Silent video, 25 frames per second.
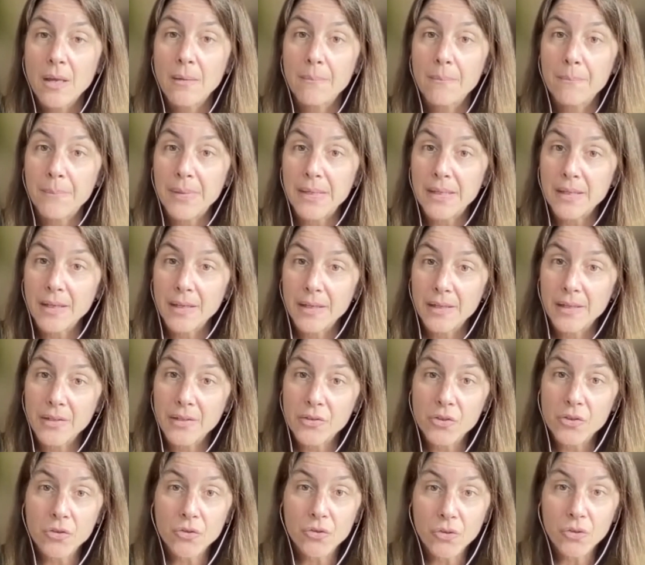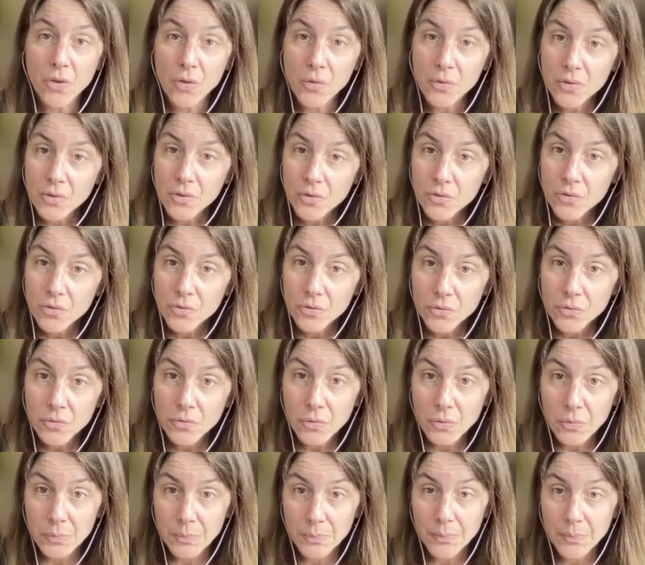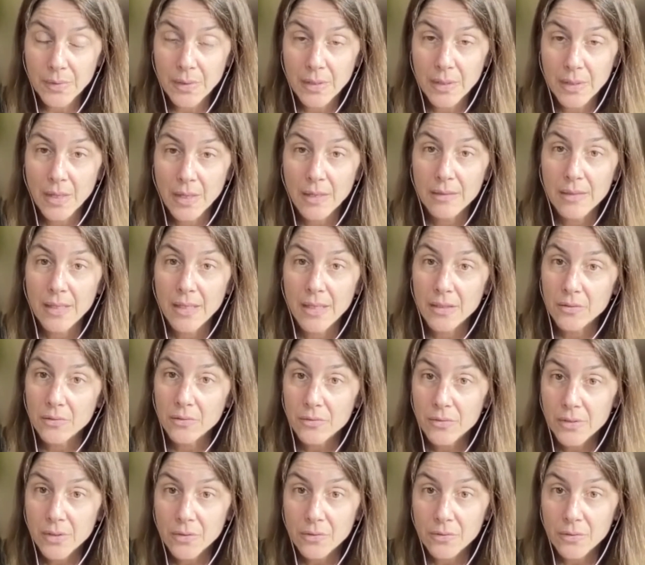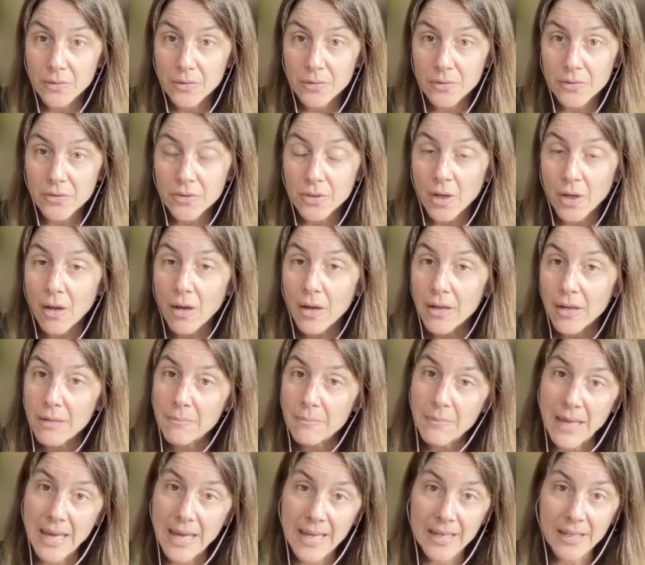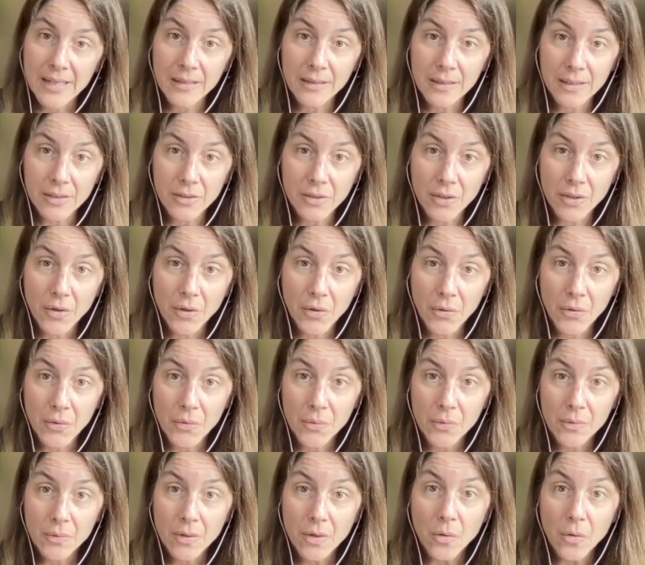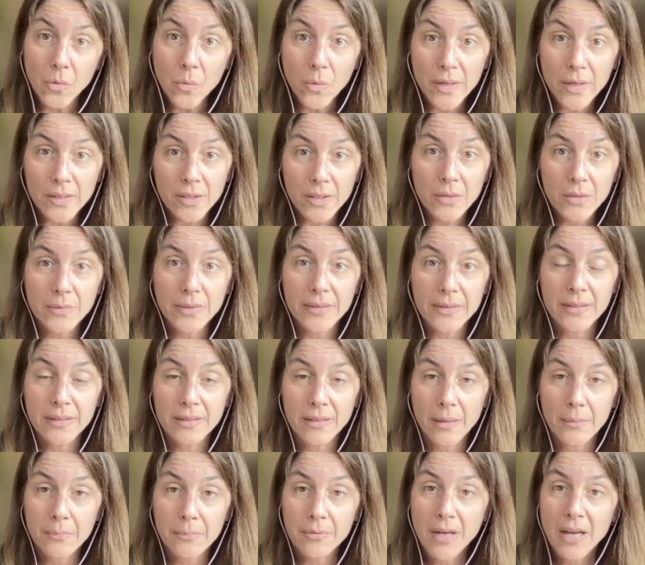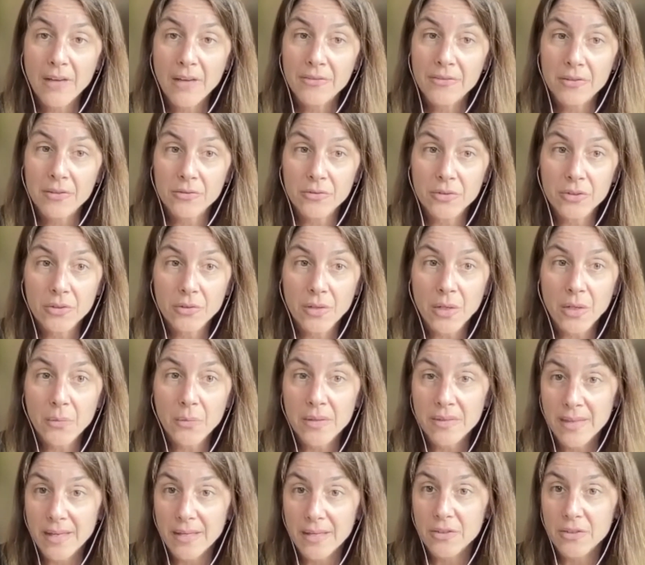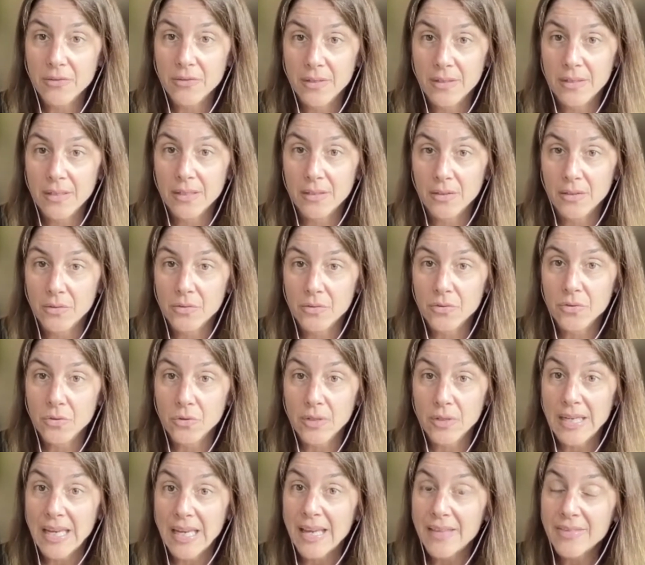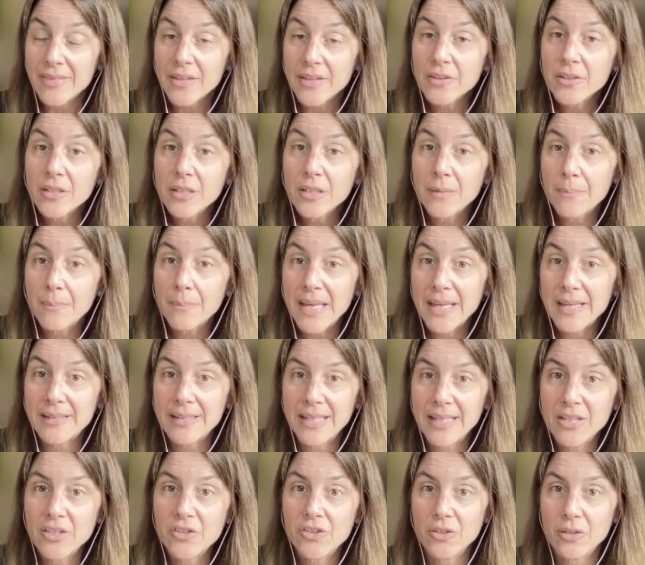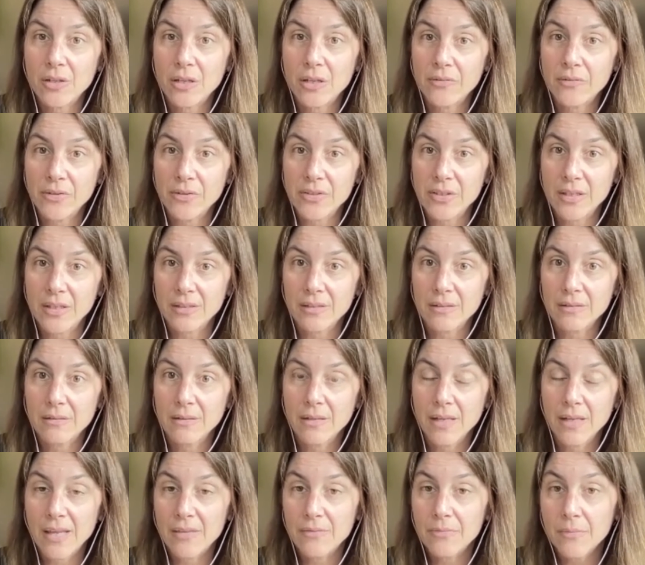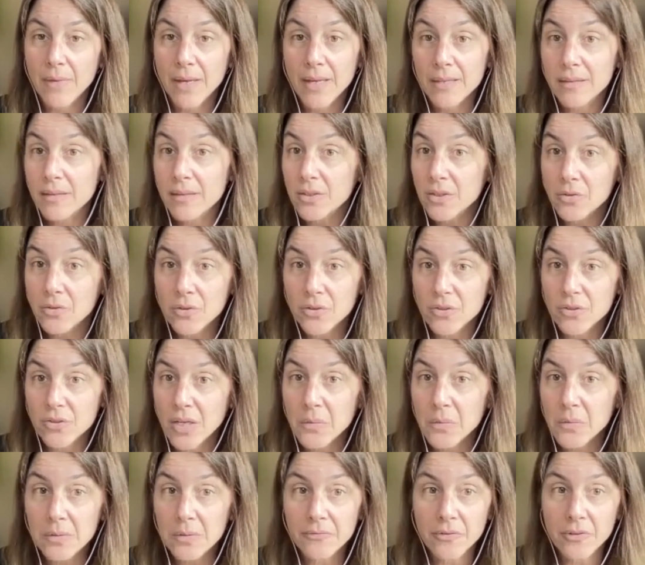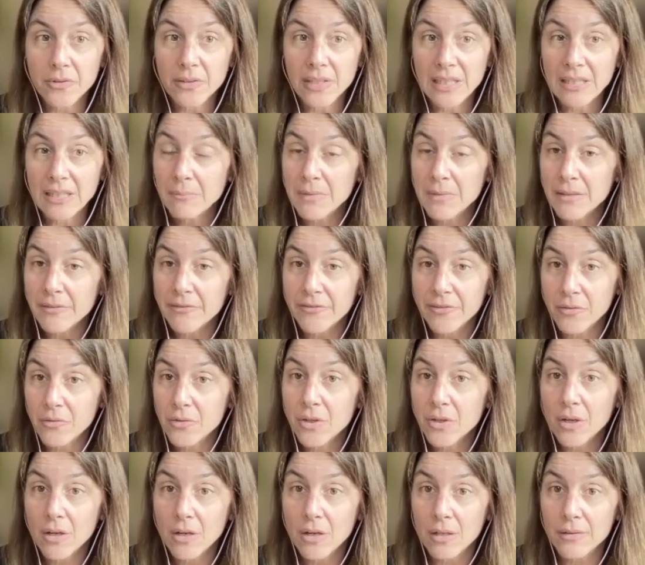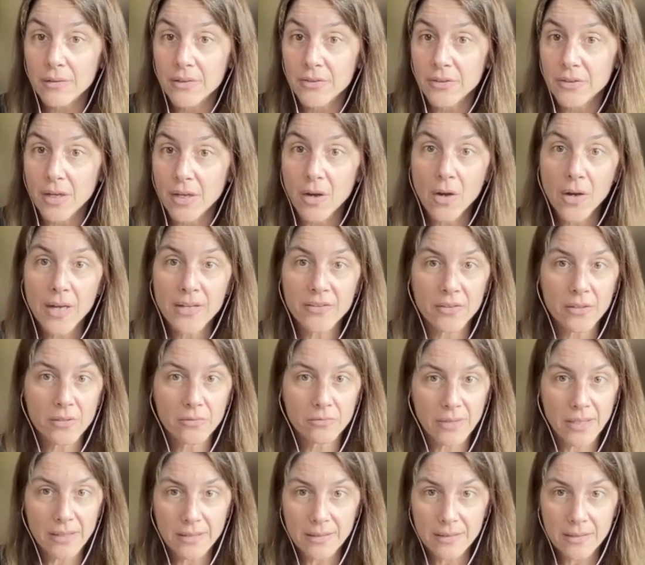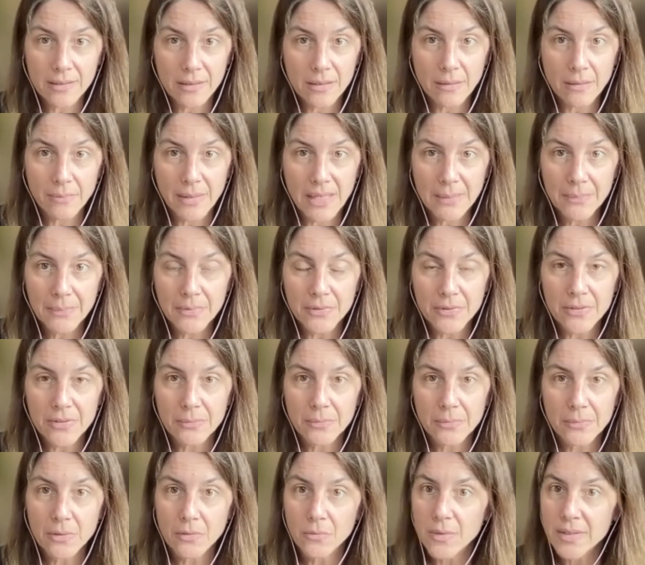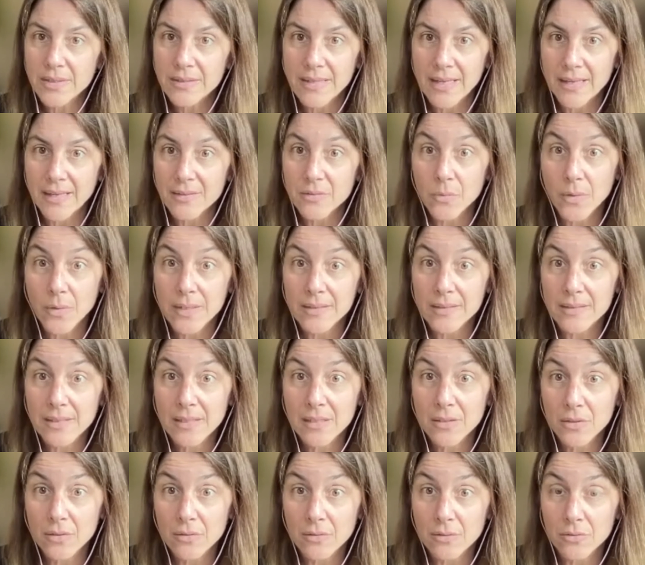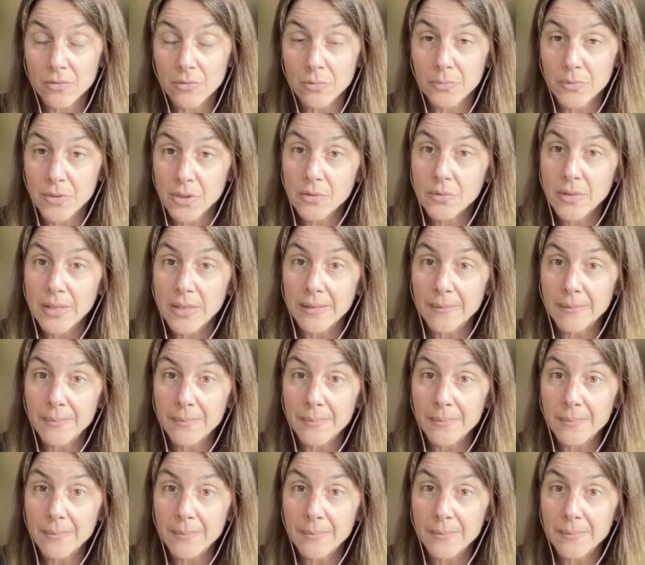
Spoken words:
because don't assume that your donors automatically know what you at the nonprofit are doing with that trending news story. And they're going to pay attention all of a sudden. And the donors I work for give me a phone call. They're like, oh, I just read this in the paper, Sybil. What's XYZ group doing?